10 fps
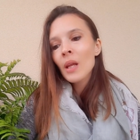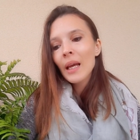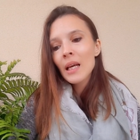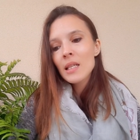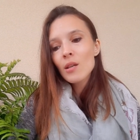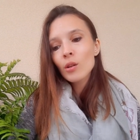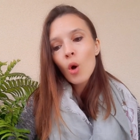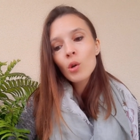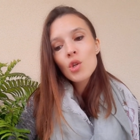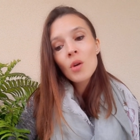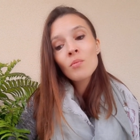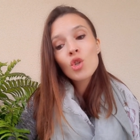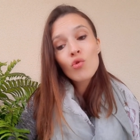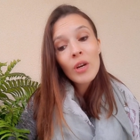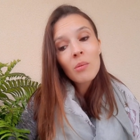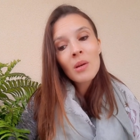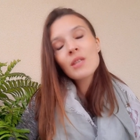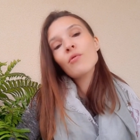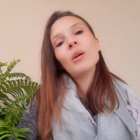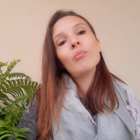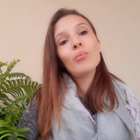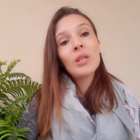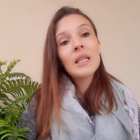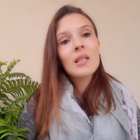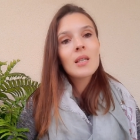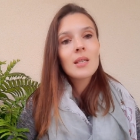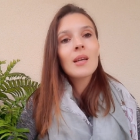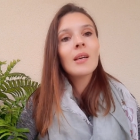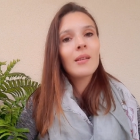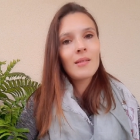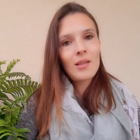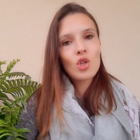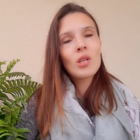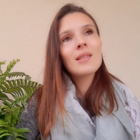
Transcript: It's long-term treatments for a pre-existing condition.